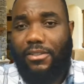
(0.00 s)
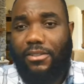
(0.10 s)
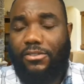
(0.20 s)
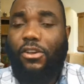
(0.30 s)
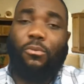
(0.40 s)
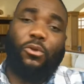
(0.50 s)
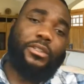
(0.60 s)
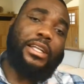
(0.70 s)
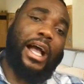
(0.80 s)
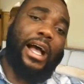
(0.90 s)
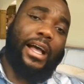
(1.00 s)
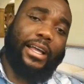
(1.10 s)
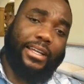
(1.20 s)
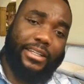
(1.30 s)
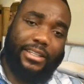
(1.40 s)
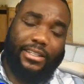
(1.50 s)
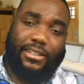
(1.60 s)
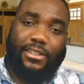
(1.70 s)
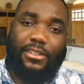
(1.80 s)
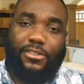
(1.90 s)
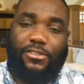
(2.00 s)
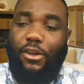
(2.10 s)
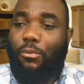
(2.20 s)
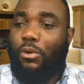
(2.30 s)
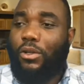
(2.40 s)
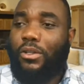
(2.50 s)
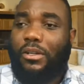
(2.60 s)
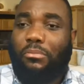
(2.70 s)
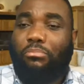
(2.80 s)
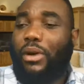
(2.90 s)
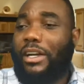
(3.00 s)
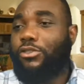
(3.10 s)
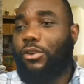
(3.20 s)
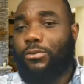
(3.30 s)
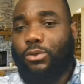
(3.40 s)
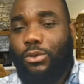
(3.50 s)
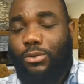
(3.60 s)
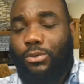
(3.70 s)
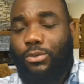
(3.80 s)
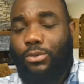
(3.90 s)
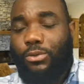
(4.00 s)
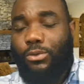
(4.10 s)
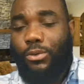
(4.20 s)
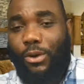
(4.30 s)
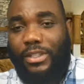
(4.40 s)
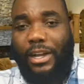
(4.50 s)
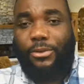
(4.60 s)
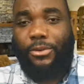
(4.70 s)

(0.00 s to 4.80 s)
Some will die. Some will branch off to a wrong direction.